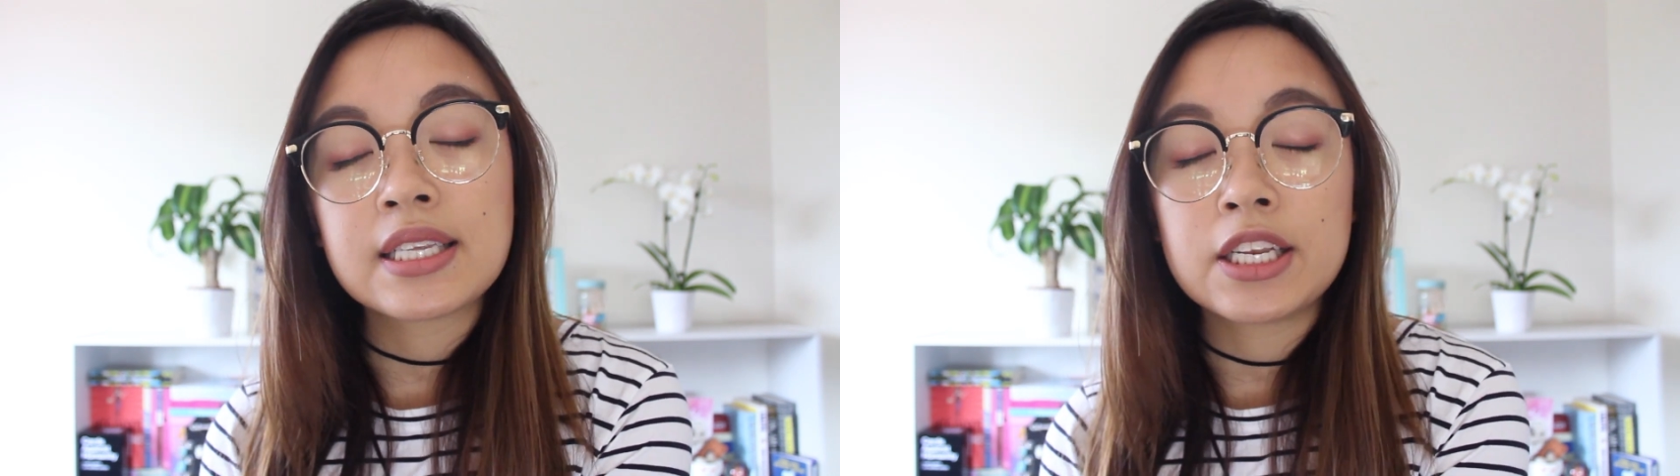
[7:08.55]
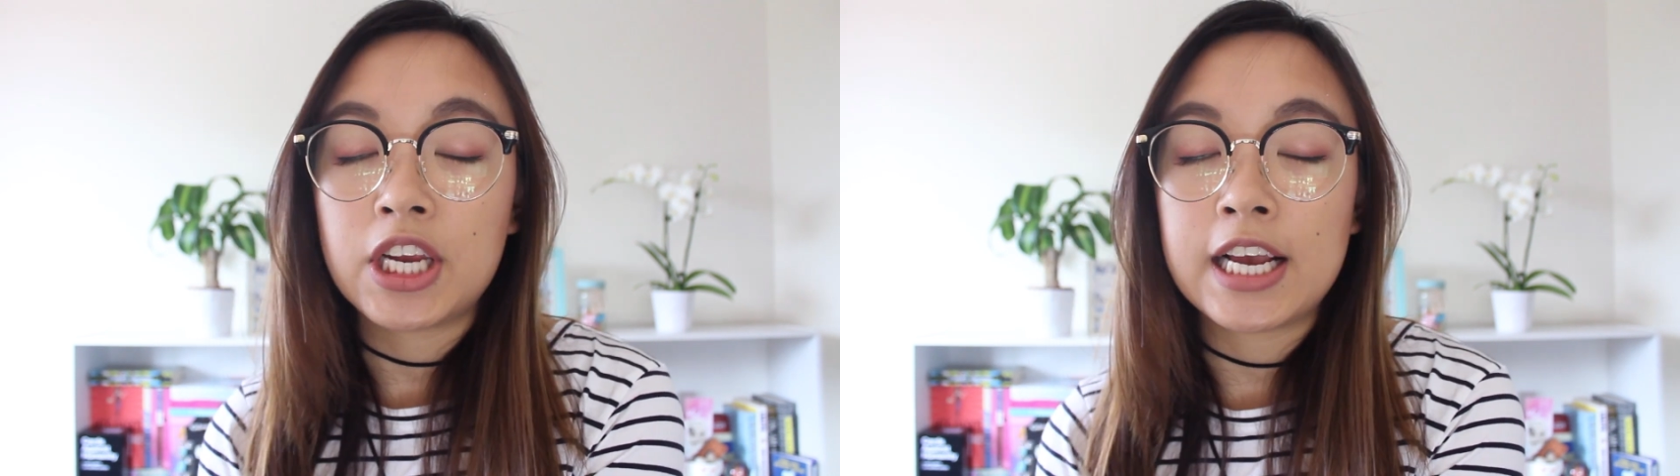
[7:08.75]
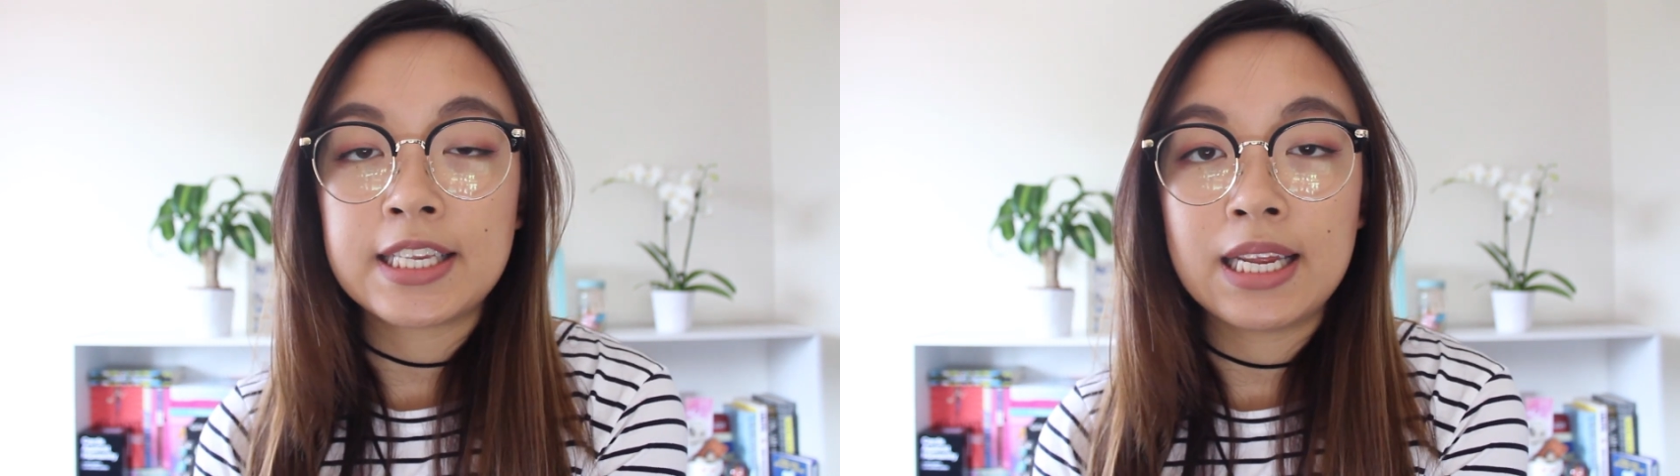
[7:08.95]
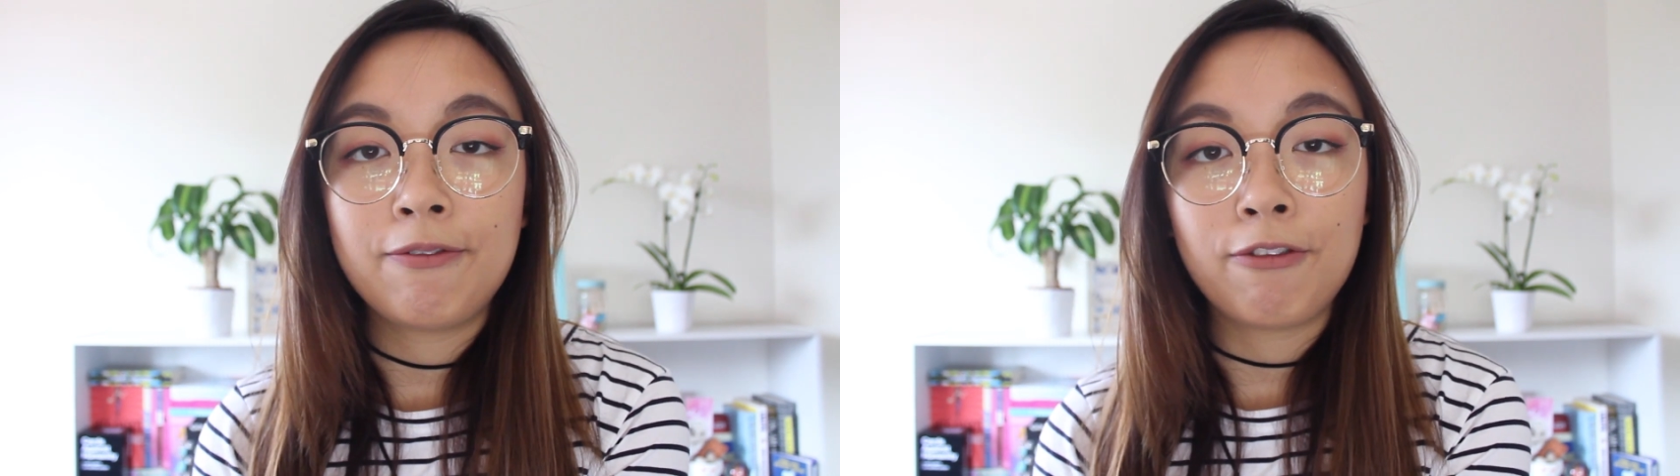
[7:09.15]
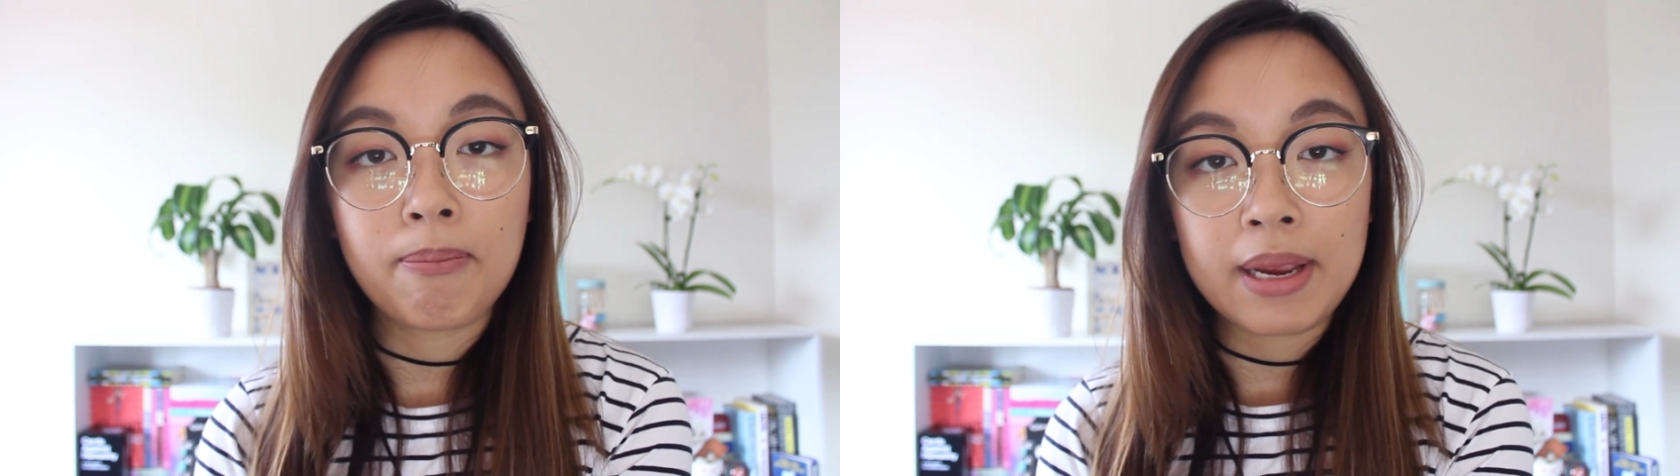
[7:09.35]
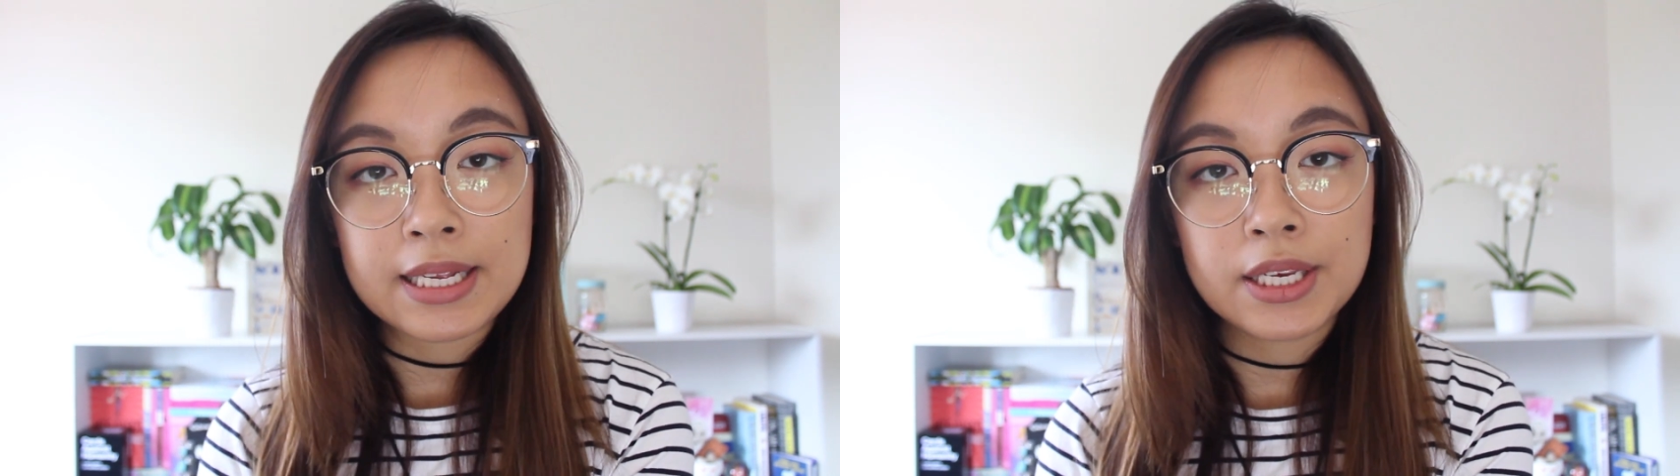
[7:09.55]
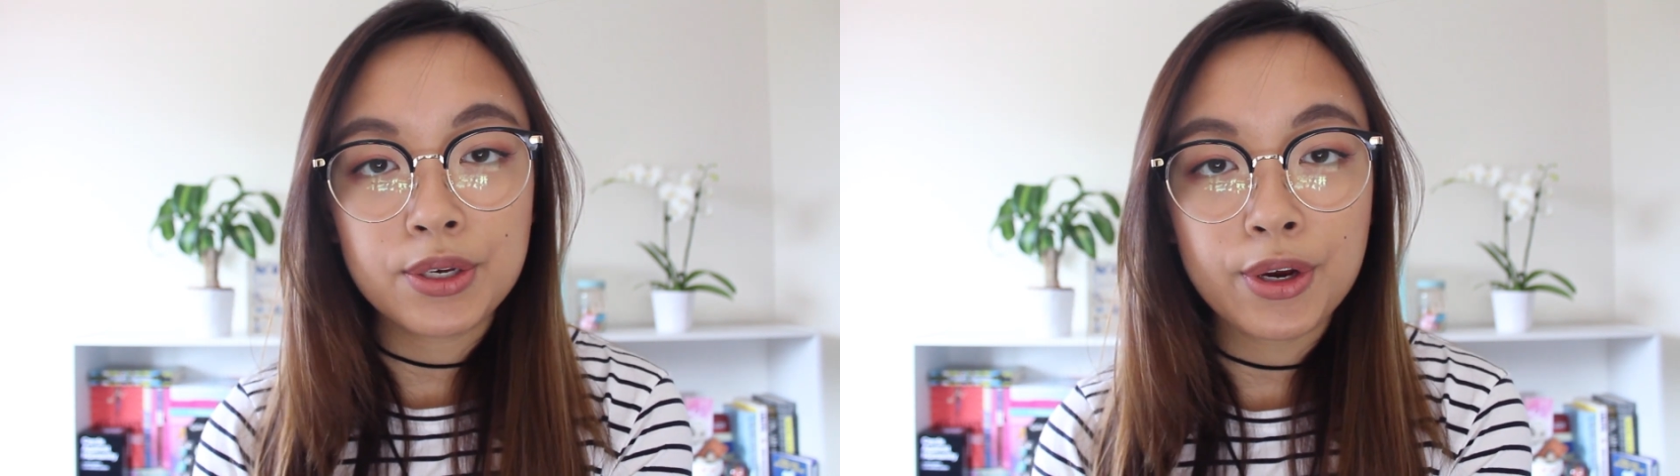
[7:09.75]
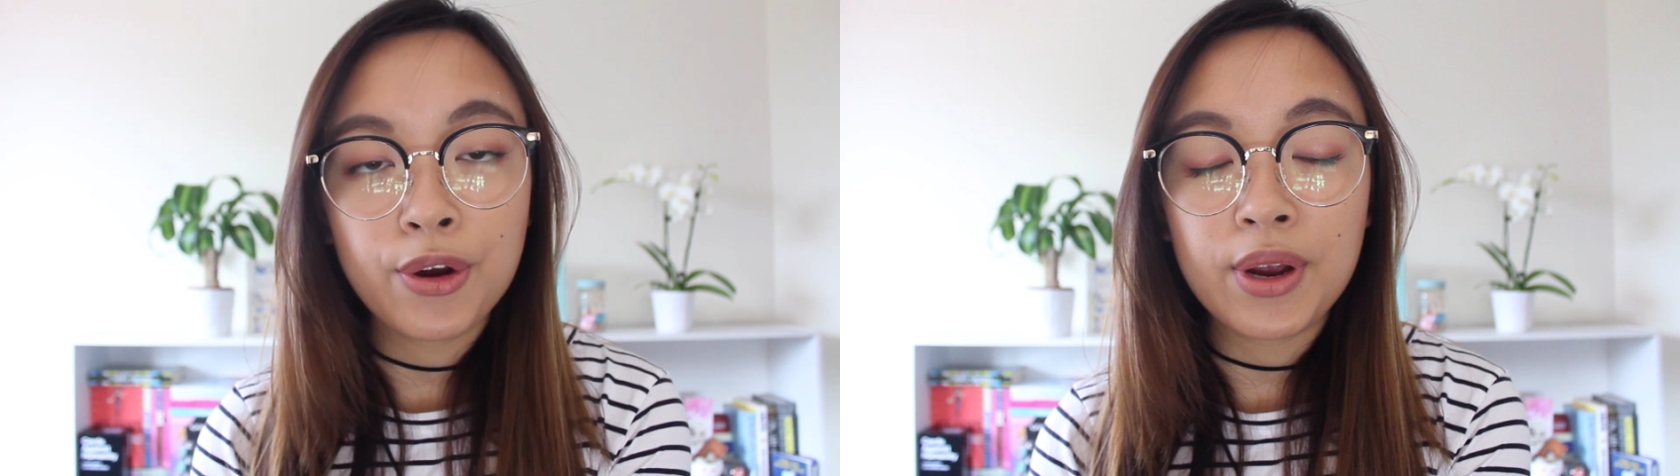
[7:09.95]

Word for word: suggested for me to do,